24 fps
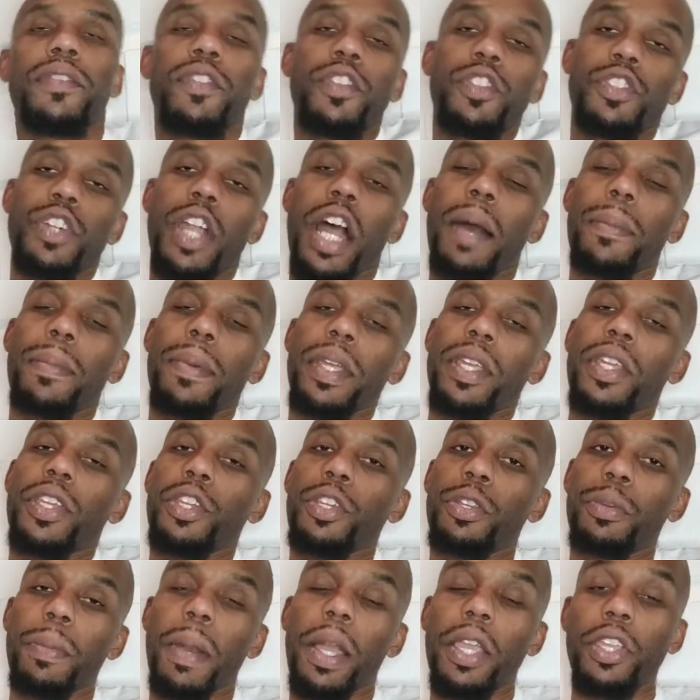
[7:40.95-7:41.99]
If you drop it,
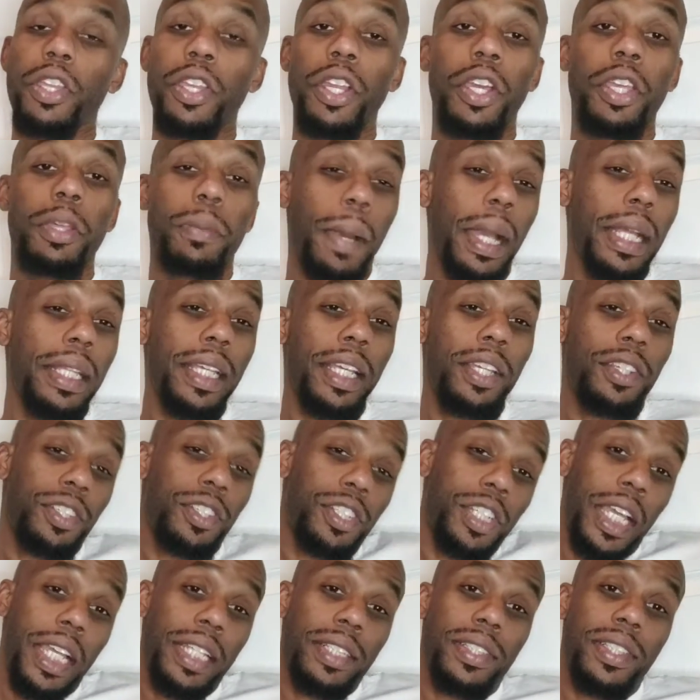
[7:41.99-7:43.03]
you might take your
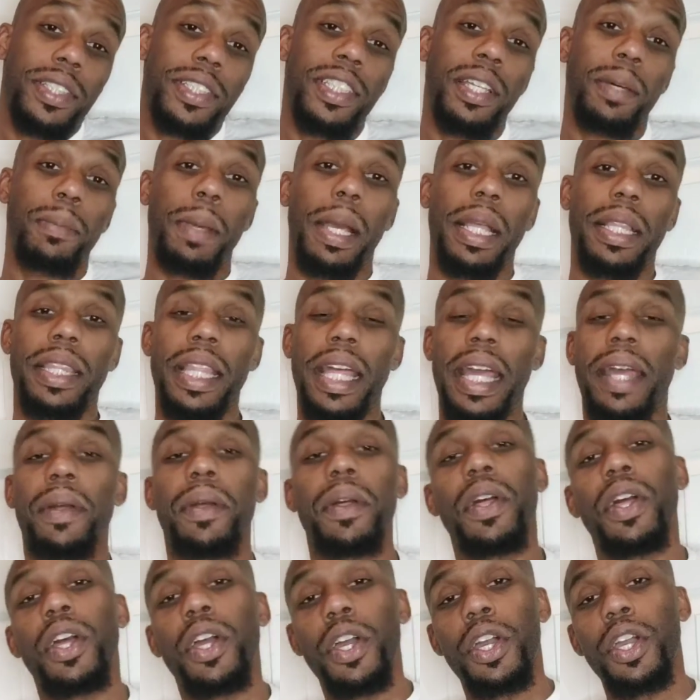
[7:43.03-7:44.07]
chances, something like that.
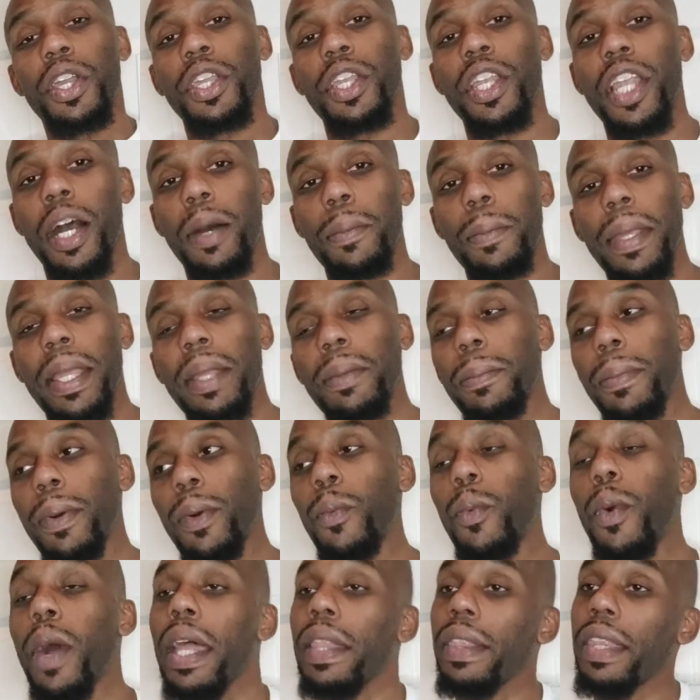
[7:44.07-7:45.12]
You know what I mean? But
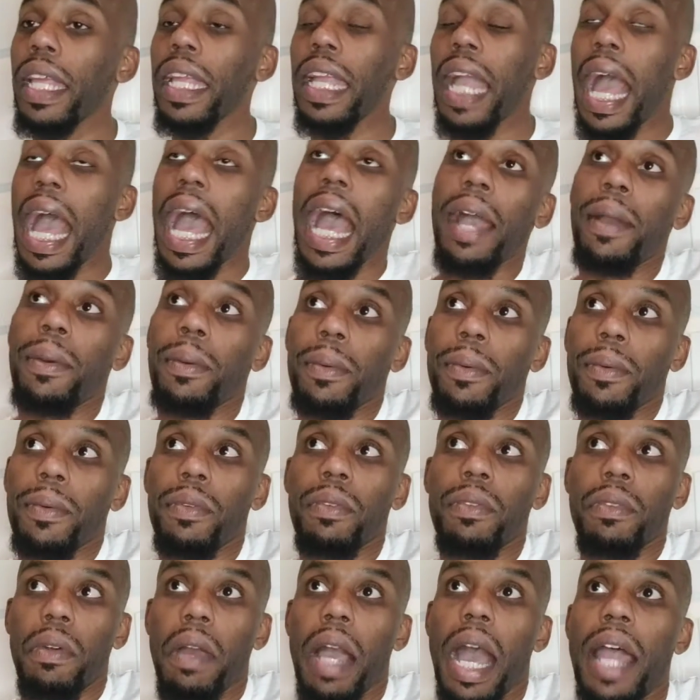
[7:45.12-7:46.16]
one thing I
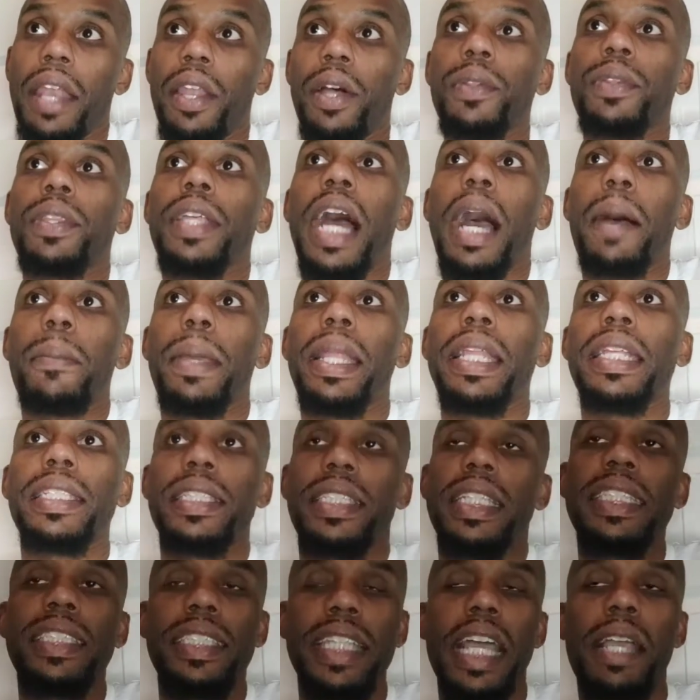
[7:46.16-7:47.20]
know, I made
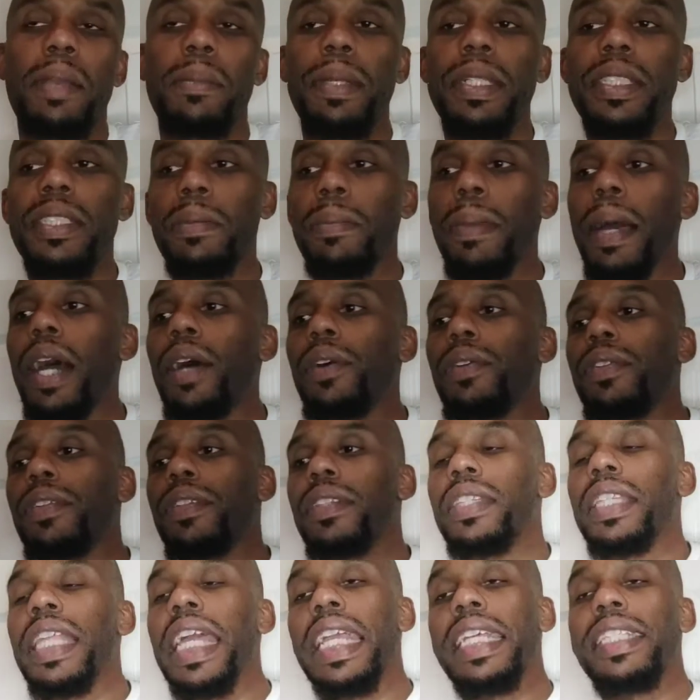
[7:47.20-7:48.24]
this segment's about
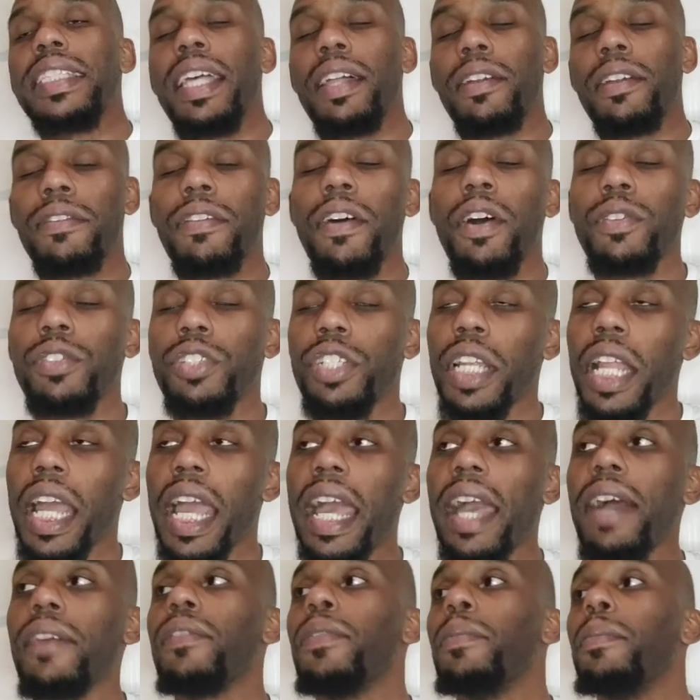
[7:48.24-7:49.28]
things that a phone shouldn't
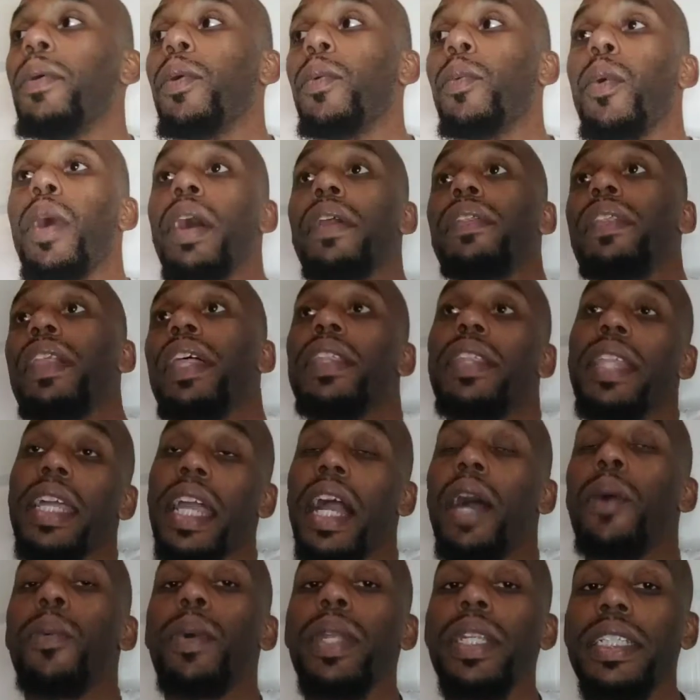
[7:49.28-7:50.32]
have, but one thing
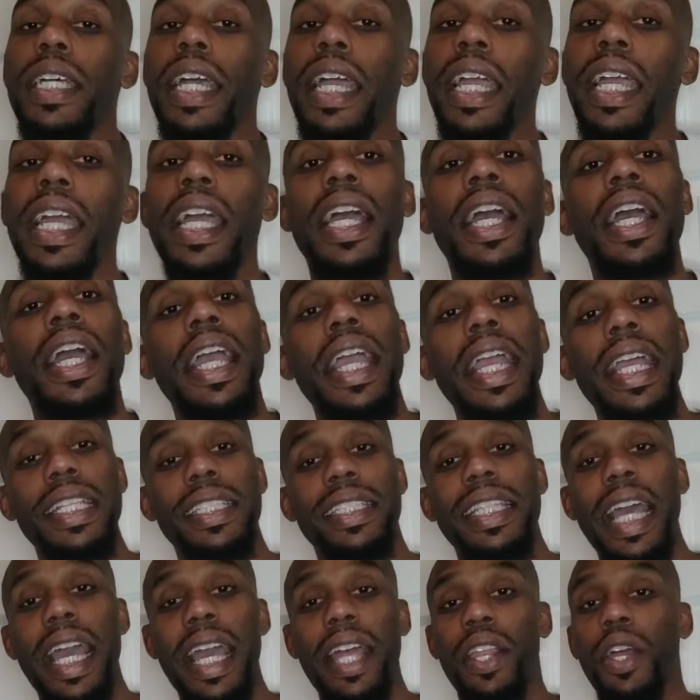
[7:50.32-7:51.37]
I want to say
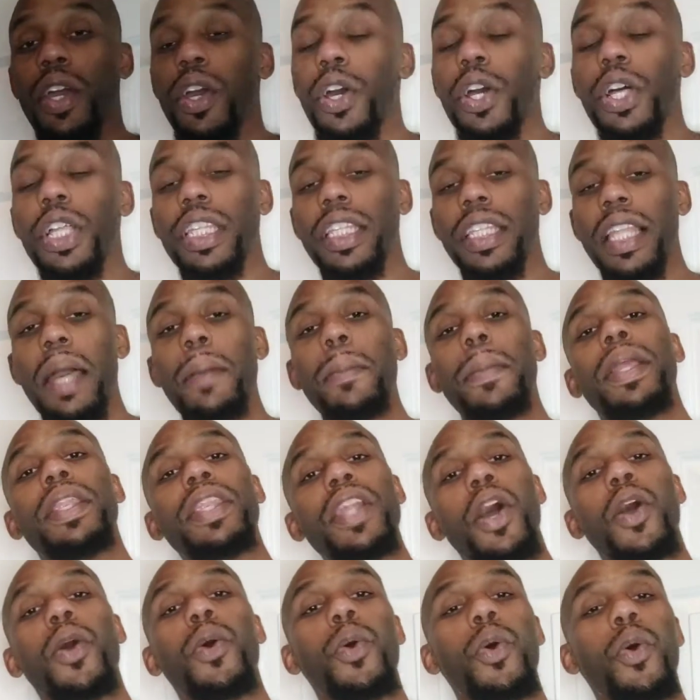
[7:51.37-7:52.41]
is that, let me
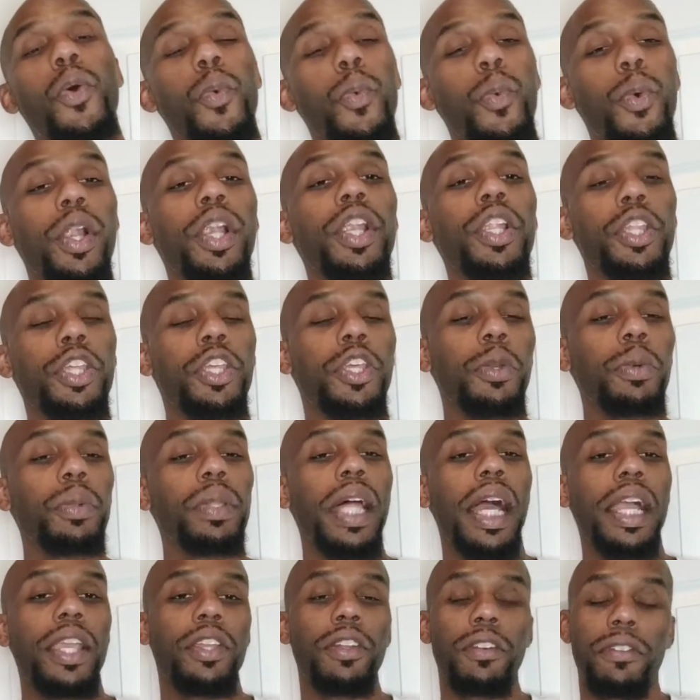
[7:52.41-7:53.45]
know, where do you
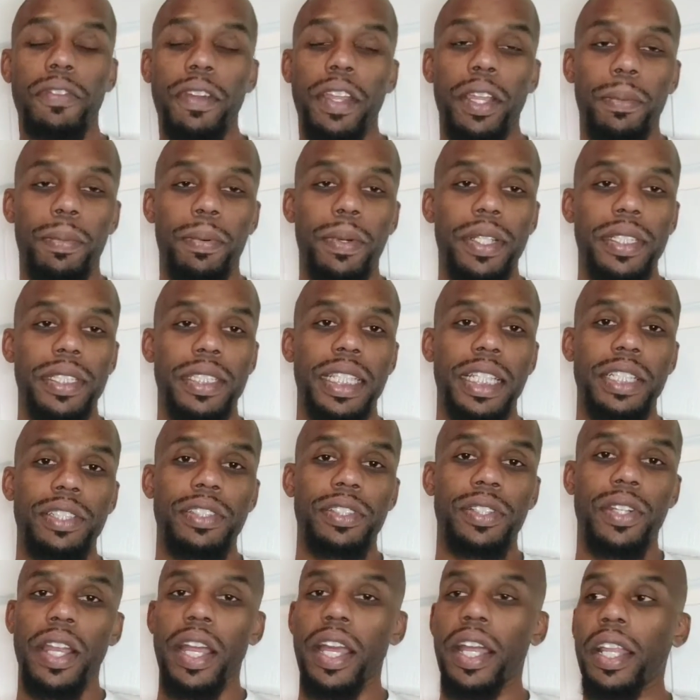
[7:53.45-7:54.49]
like your fingerprint
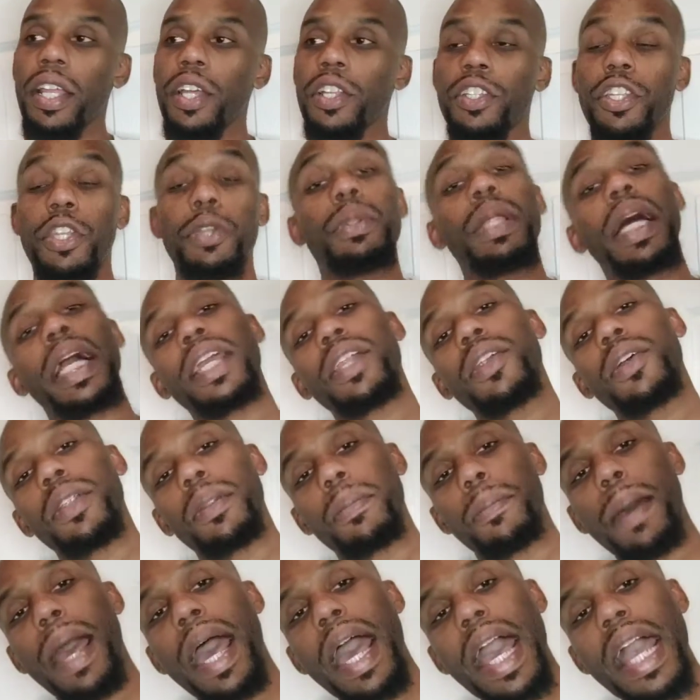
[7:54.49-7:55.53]
sensor at? Do you like it on the
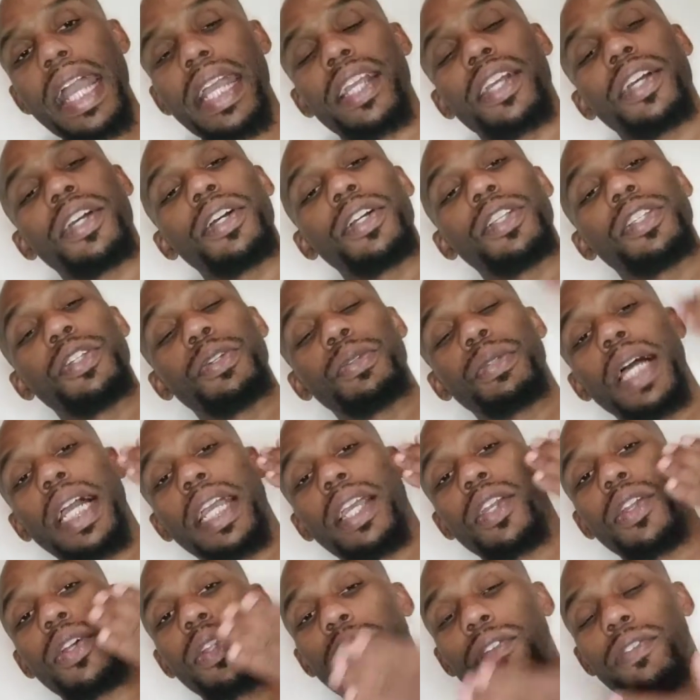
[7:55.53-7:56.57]
back? Do you like
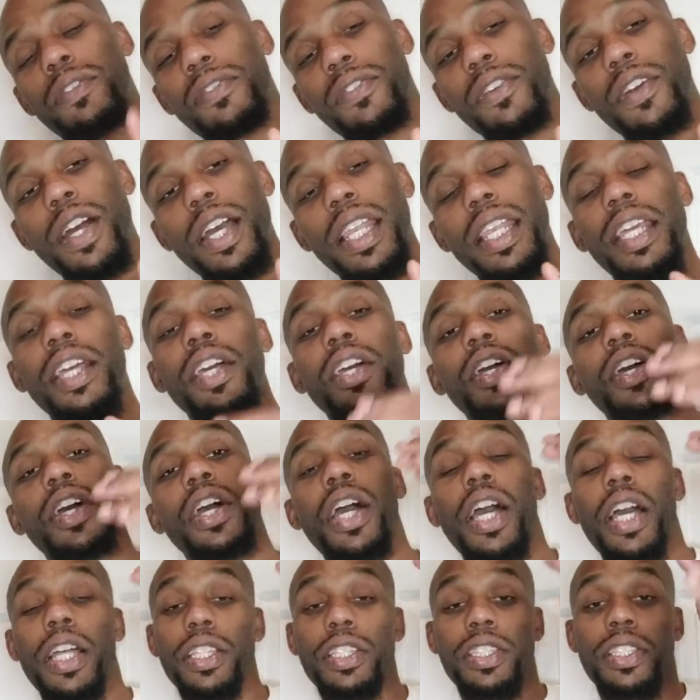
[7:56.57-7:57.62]
it on the front?
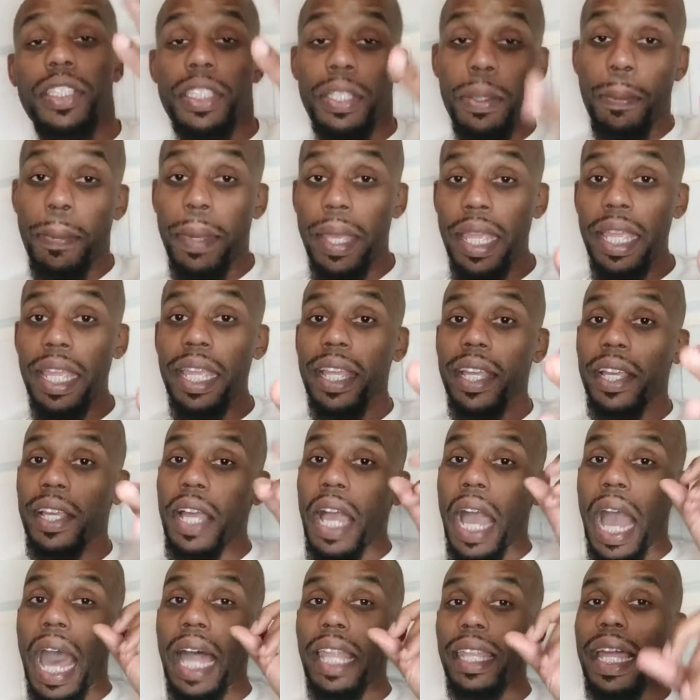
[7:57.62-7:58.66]
To me,
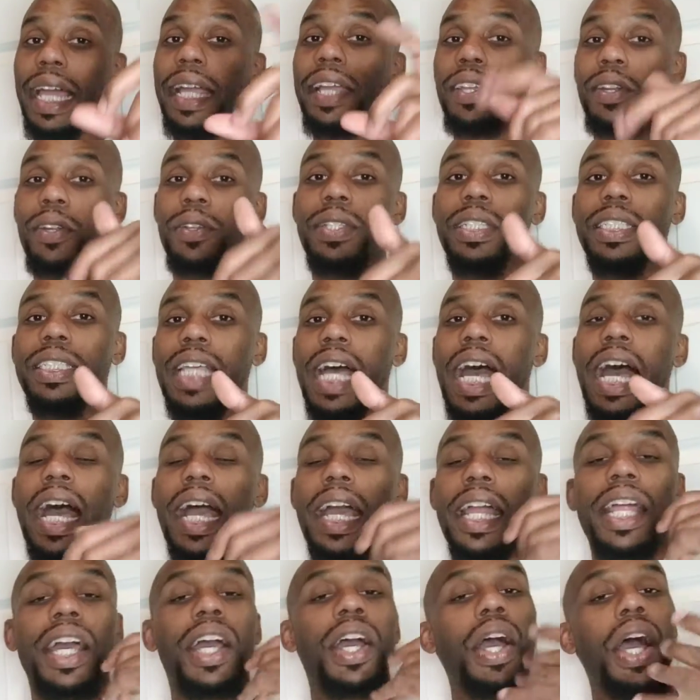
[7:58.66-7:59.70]
I like it on the
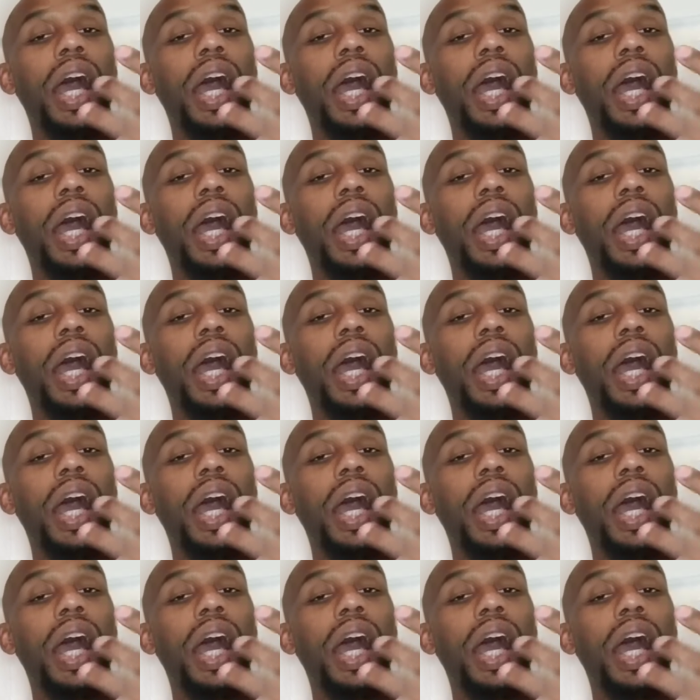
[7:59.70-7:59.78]
side.